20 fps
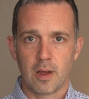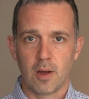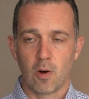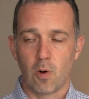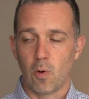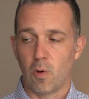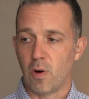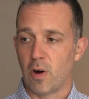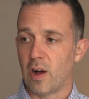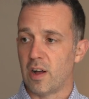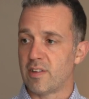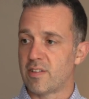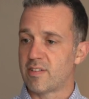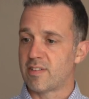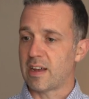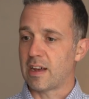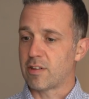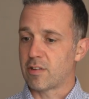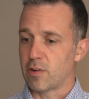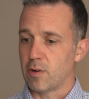or a
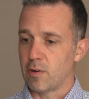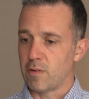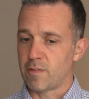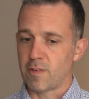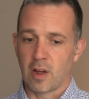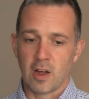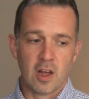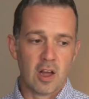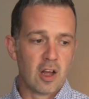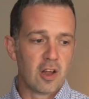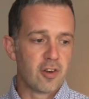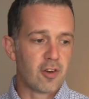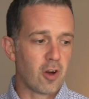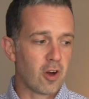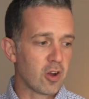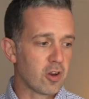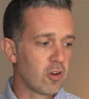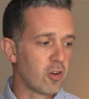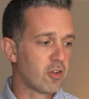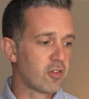set of
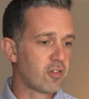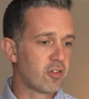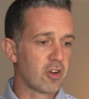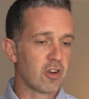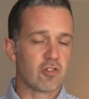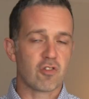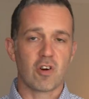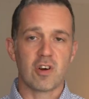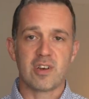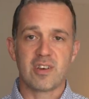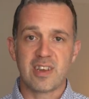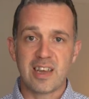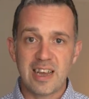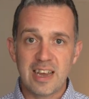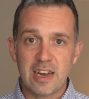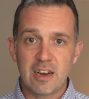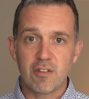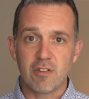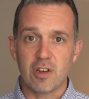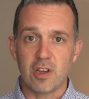diagnostic
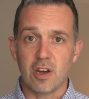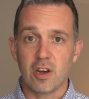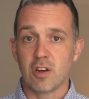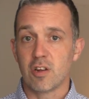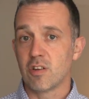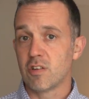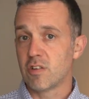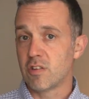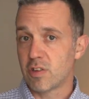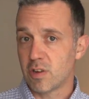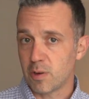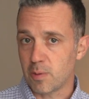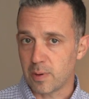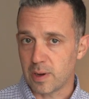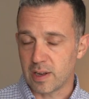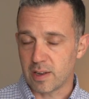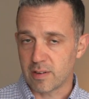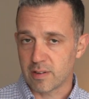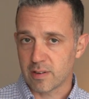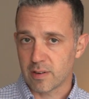criteria to
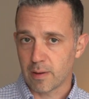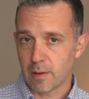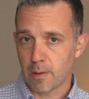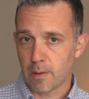it.